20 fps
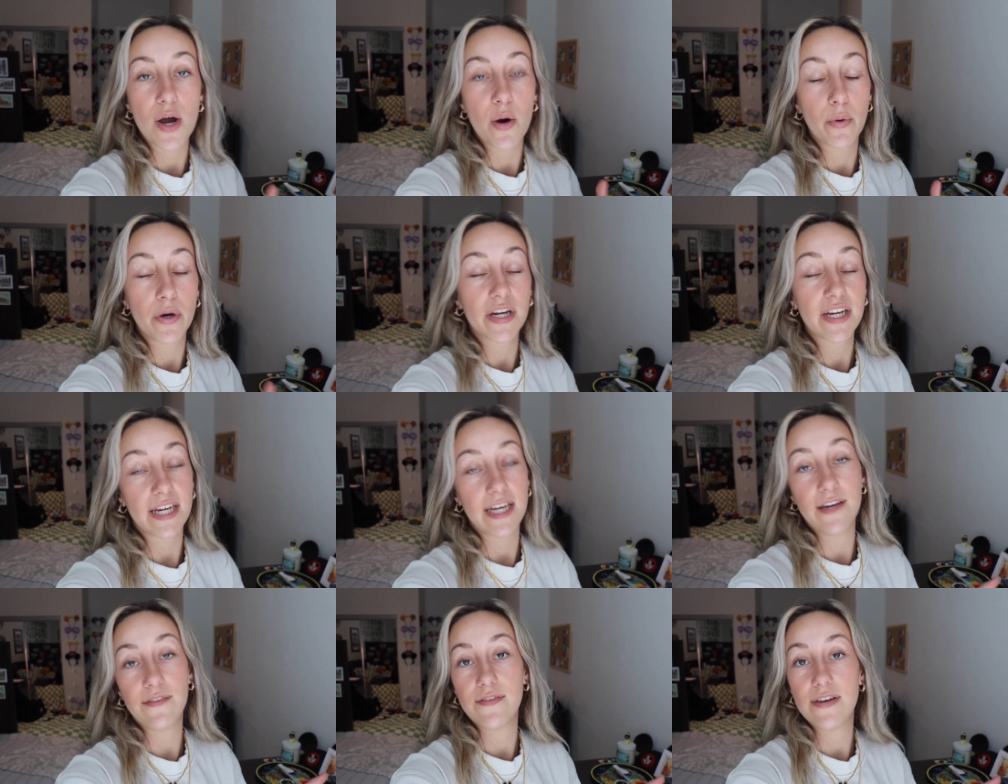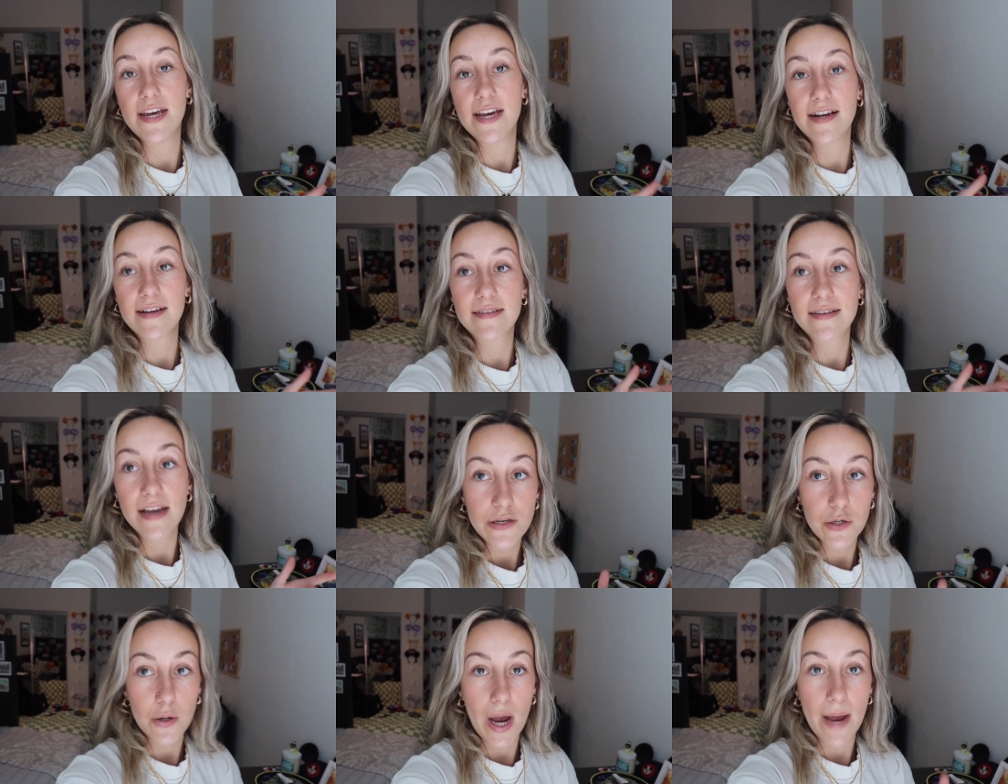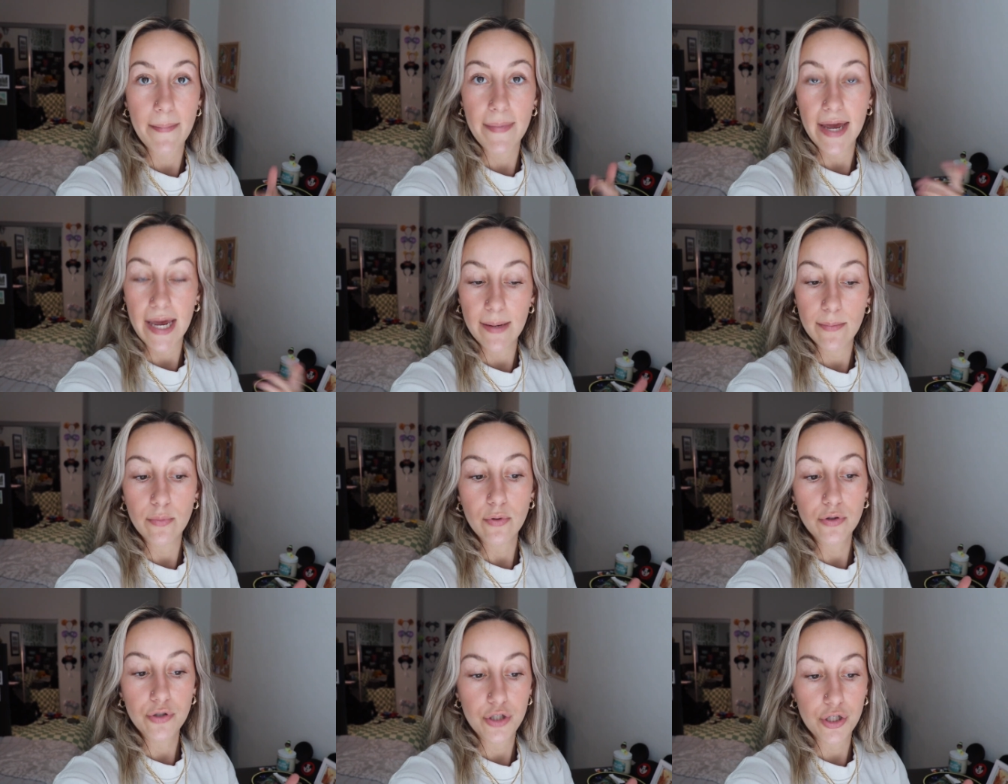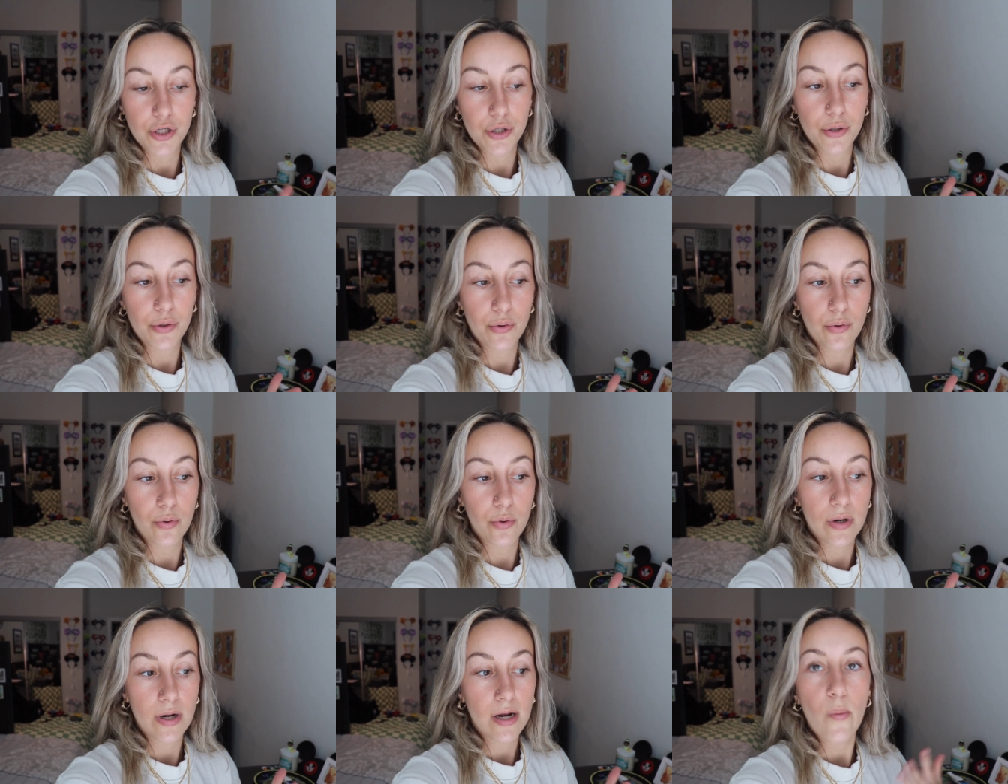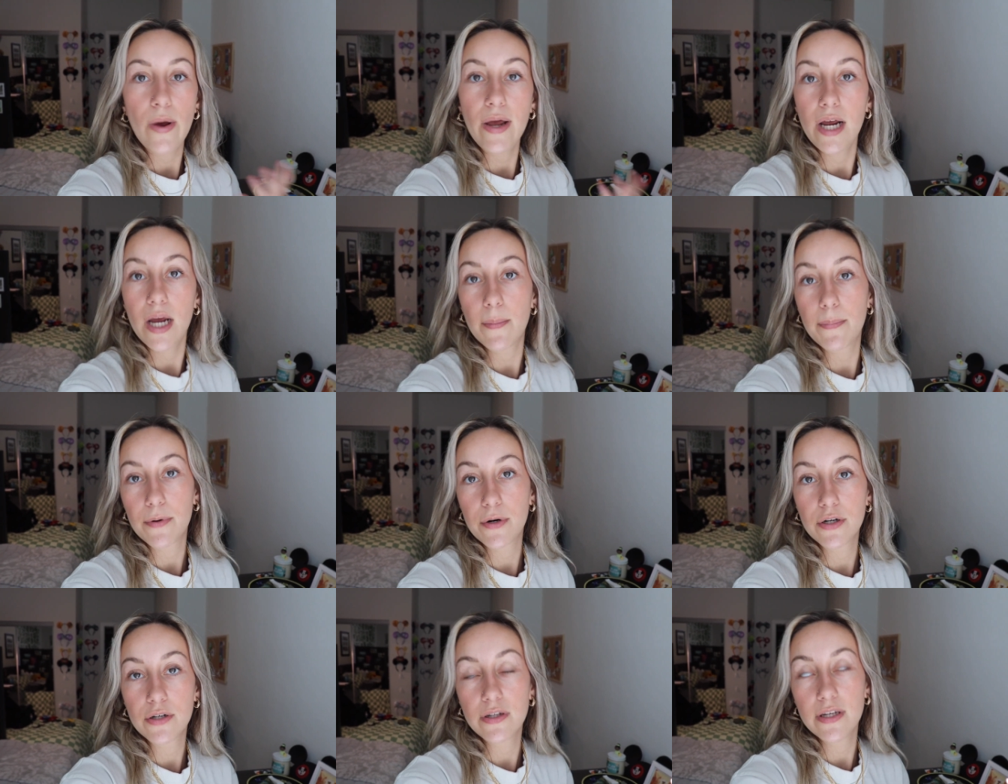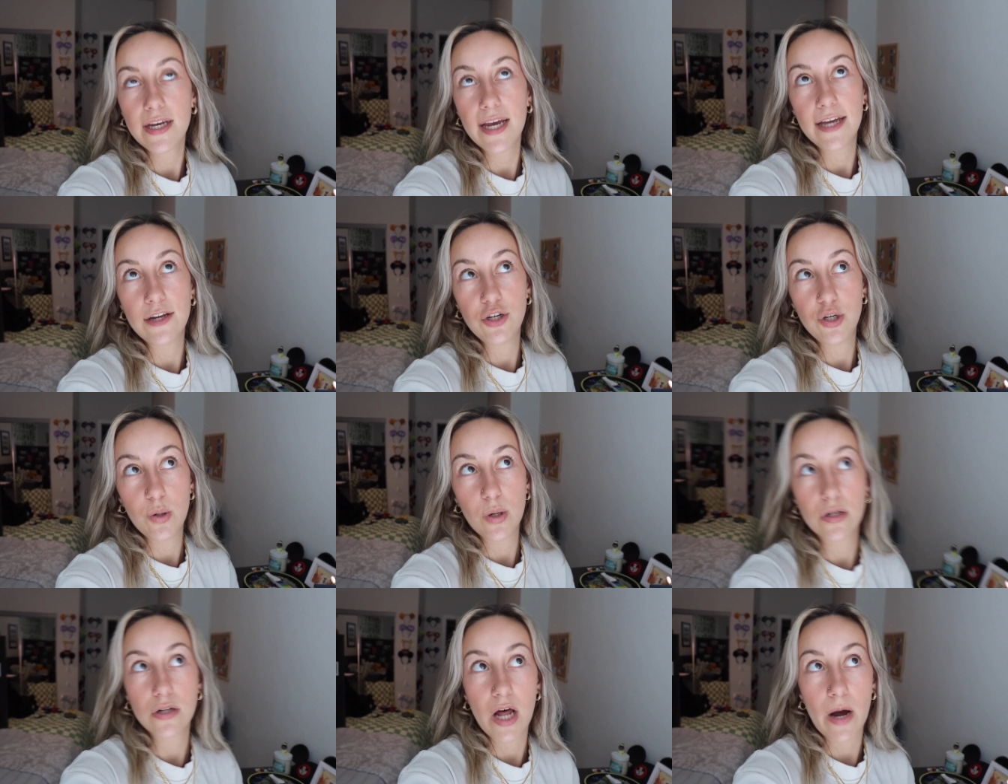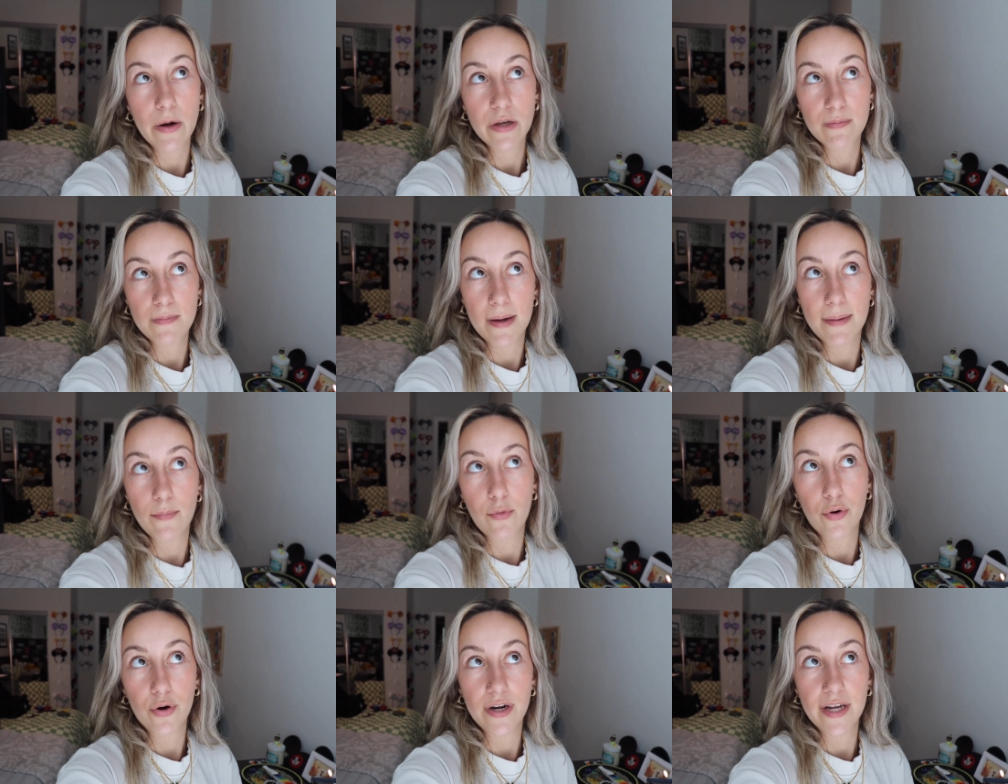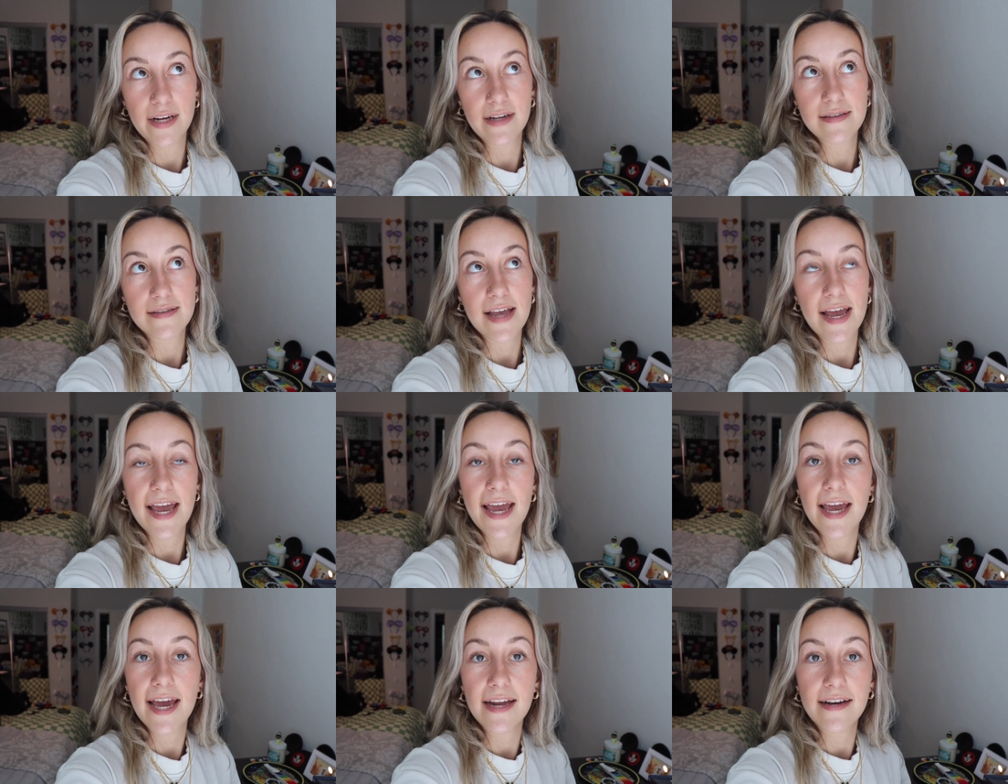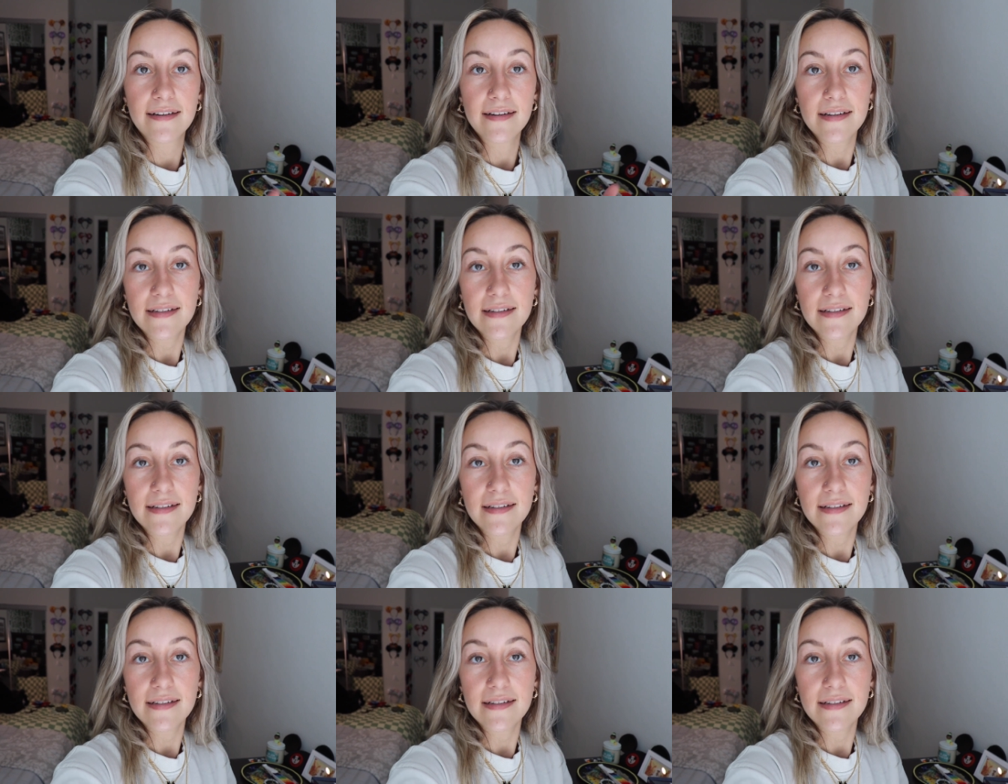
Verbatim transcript: I work evenings, so I'm able to wake up early and do a lot with my mornings. And